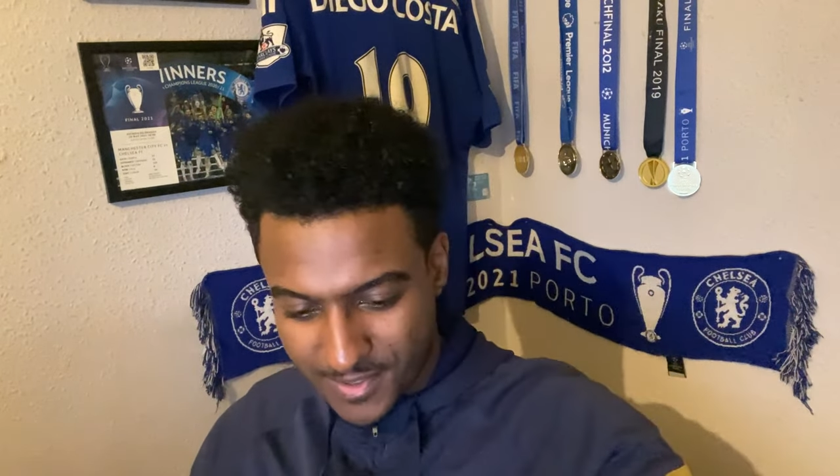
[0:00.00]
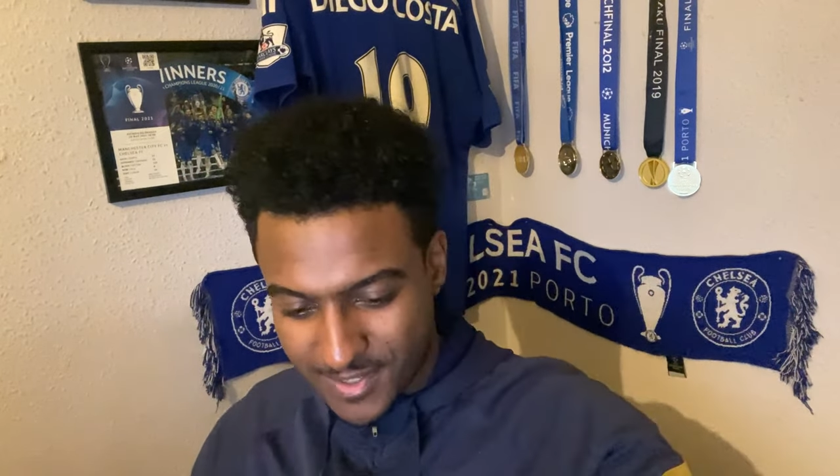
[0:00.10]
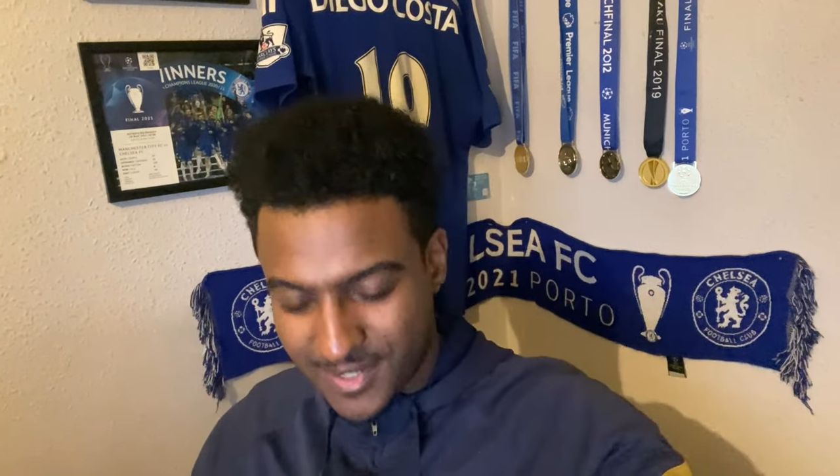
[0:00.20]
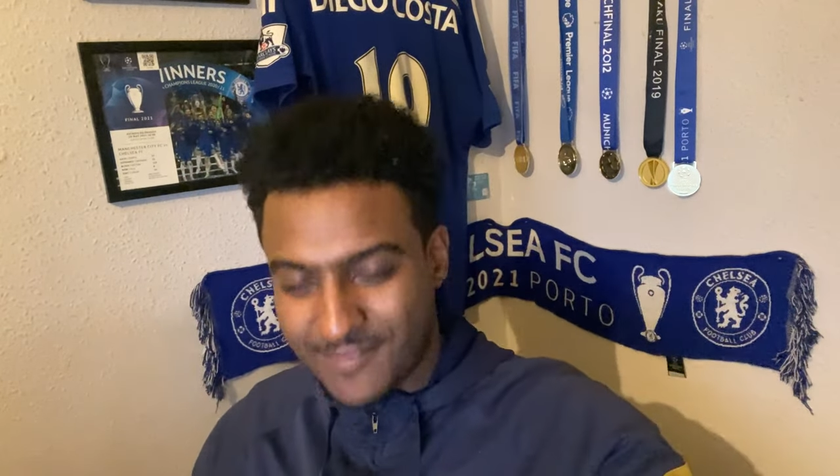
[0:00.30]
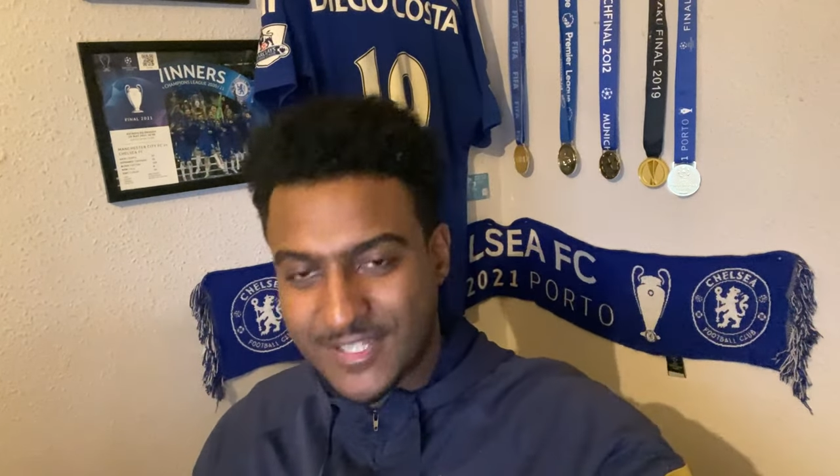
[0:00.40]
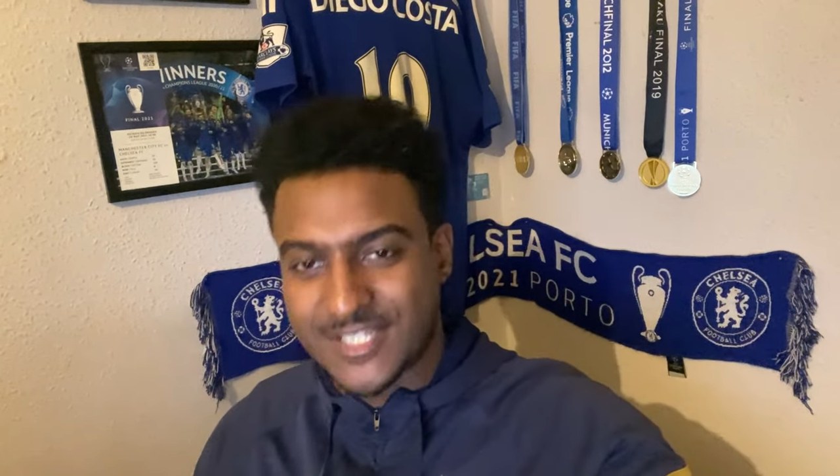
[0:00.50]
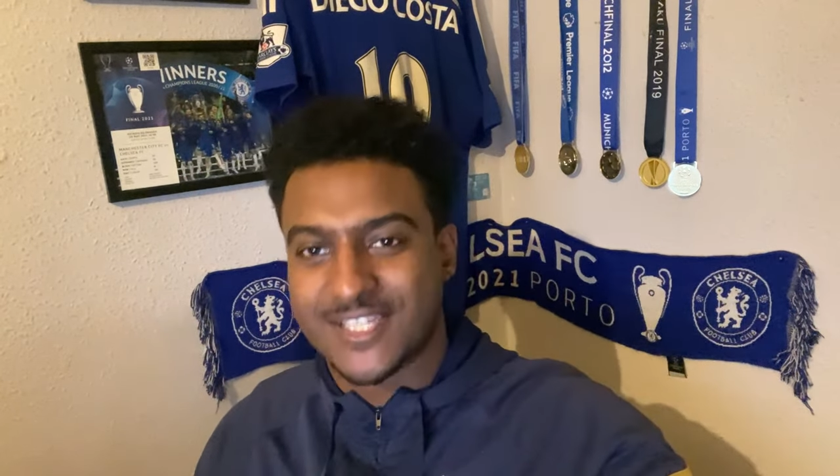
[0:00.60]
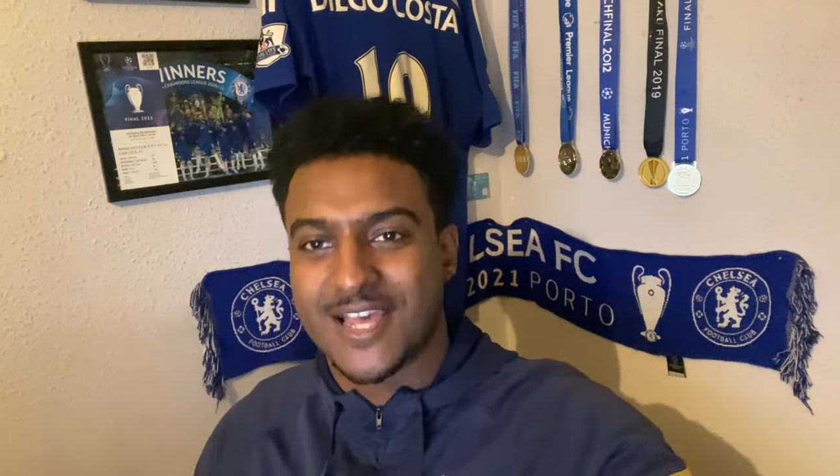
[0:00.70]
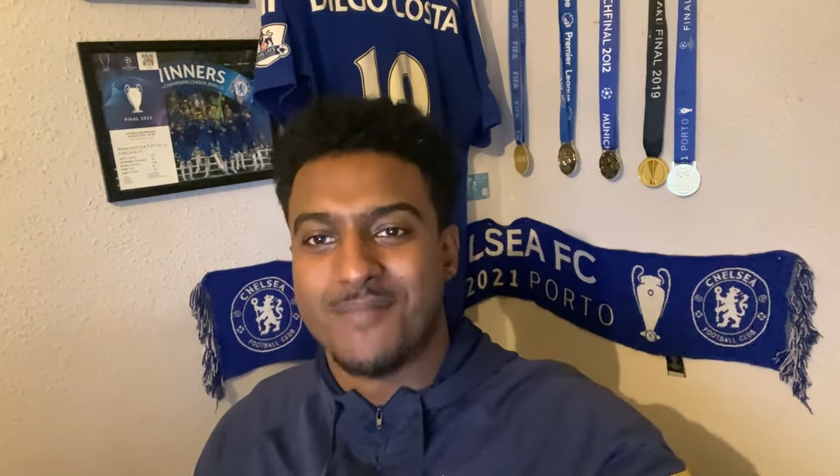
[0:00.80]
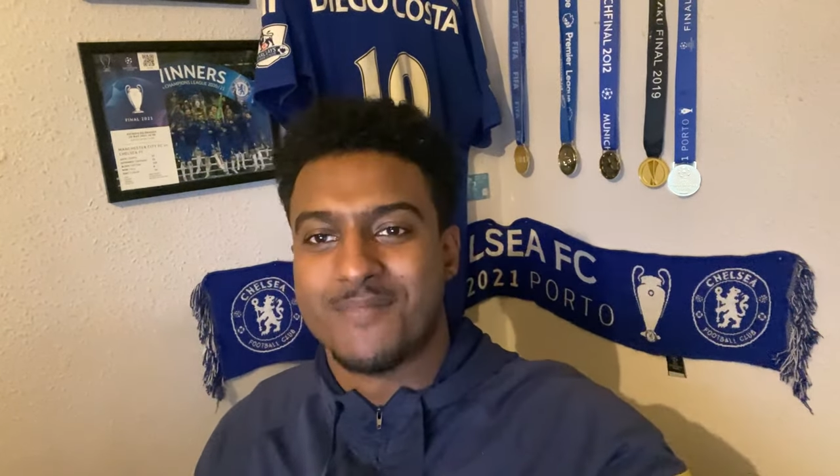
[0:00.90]
Another
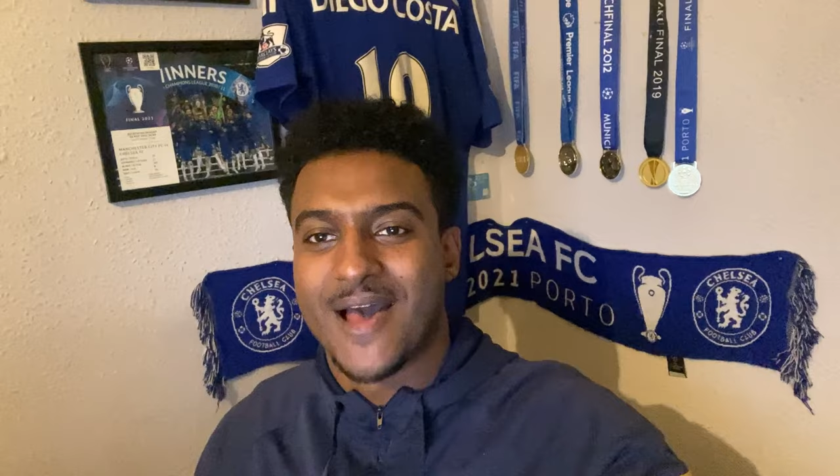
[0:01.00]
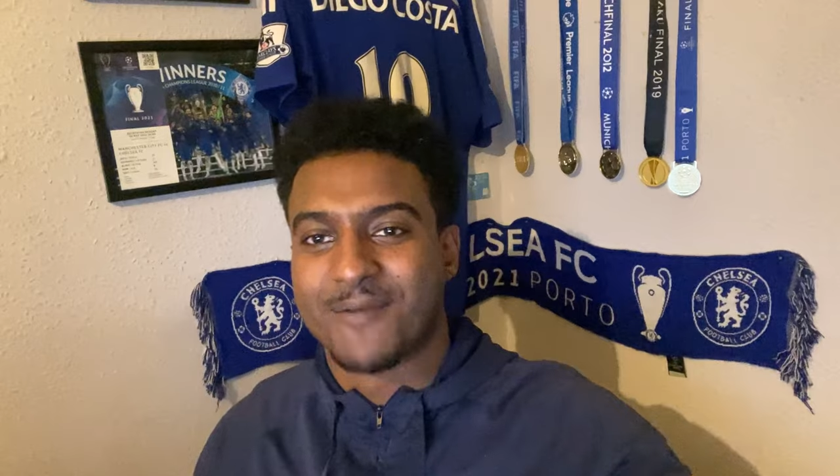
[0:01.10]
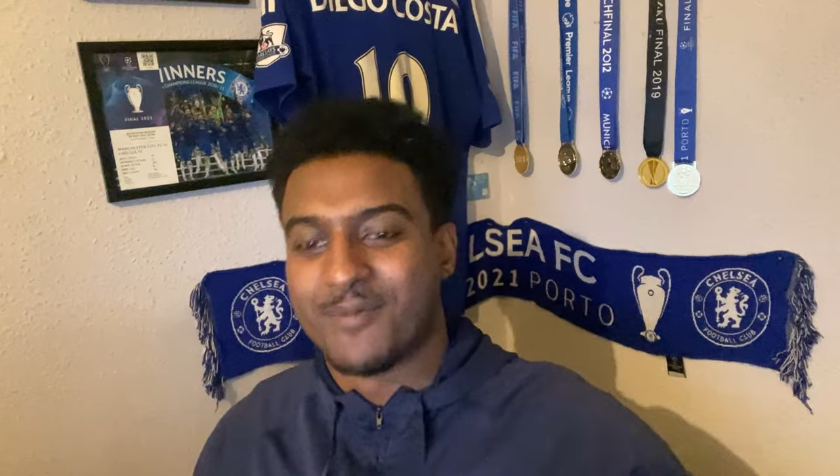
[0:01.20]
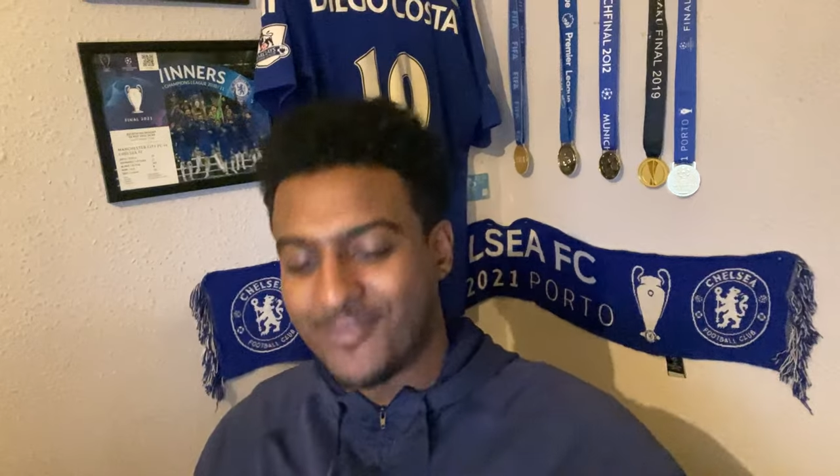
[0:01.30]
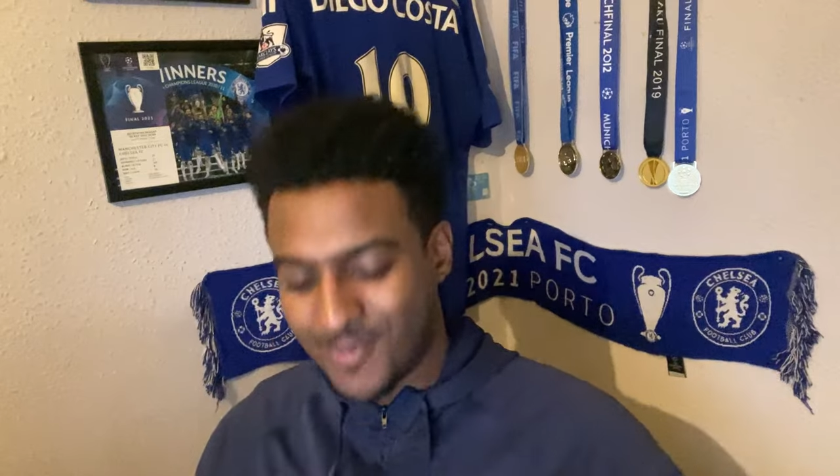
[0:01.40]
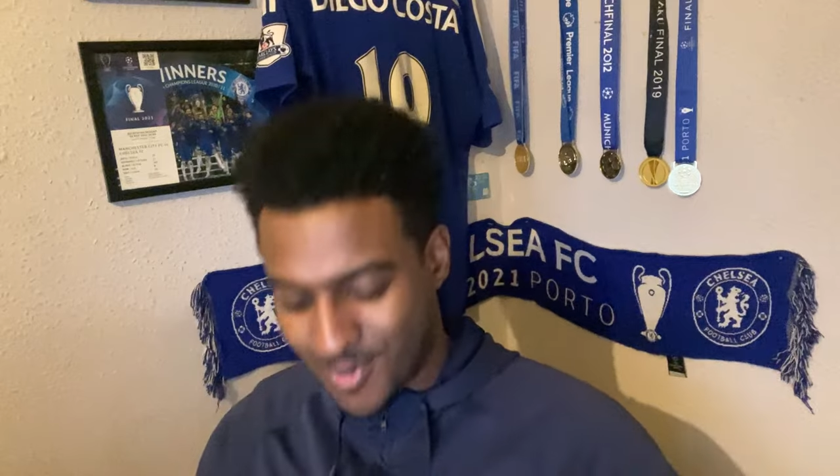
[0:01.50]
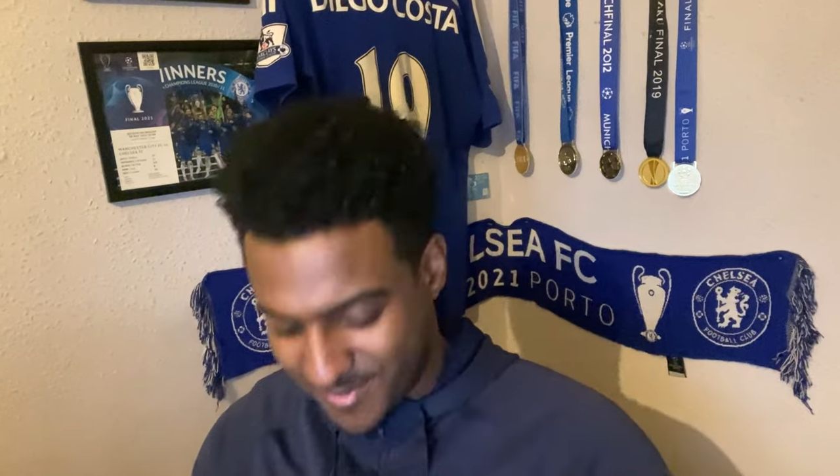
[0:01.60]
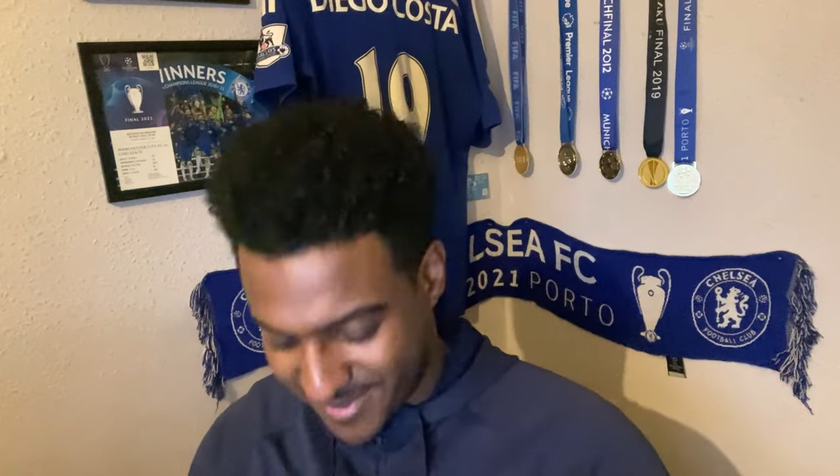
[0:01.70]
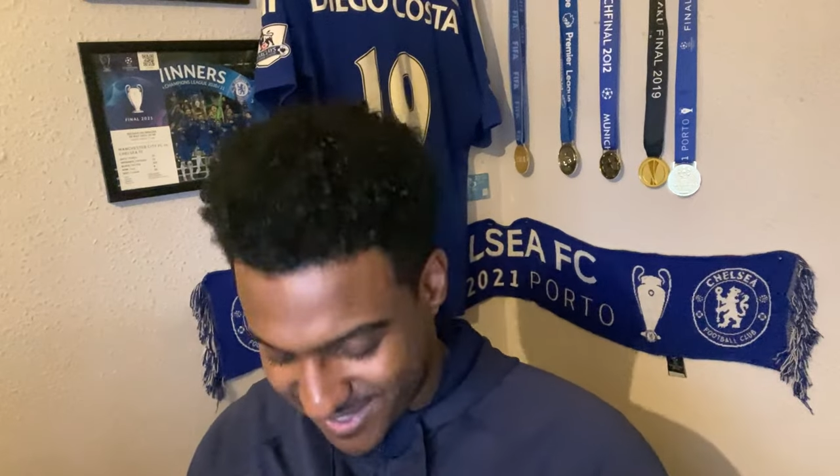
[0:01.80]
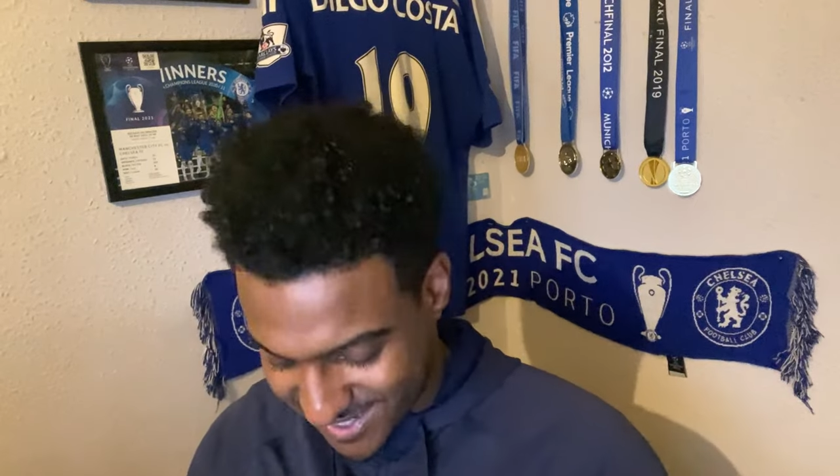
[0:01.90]
scumbag
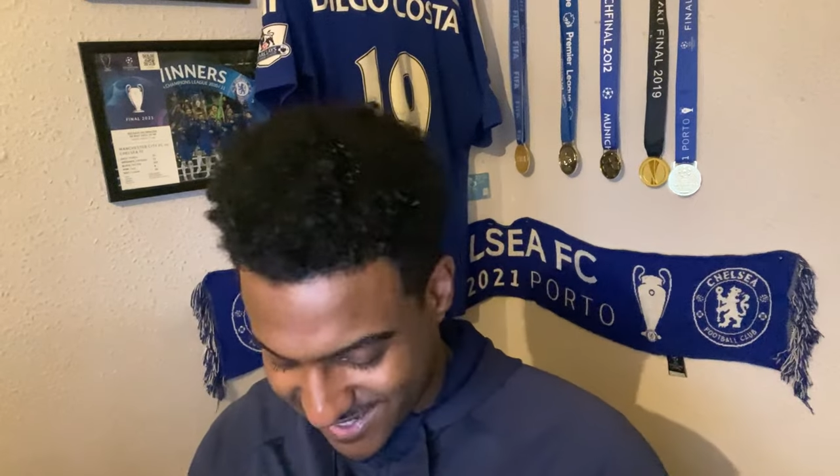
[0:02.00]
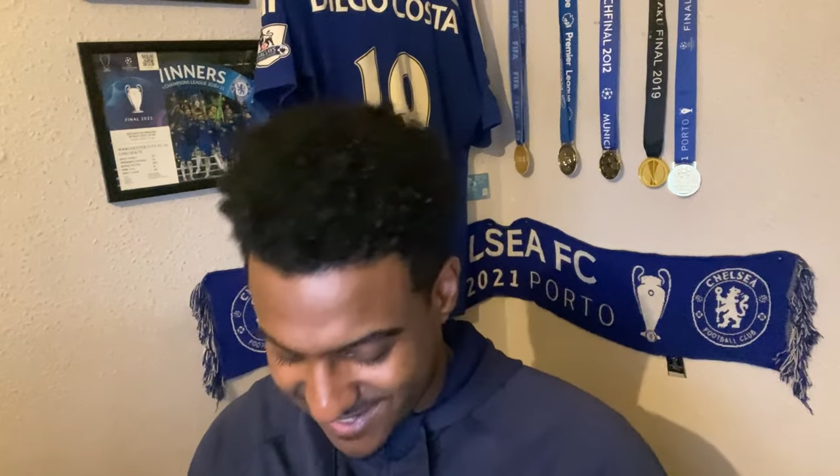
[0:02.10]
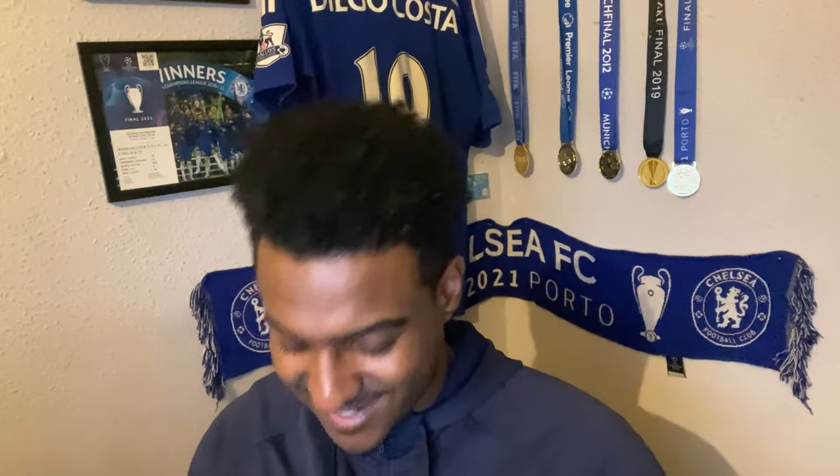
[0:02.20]
performance.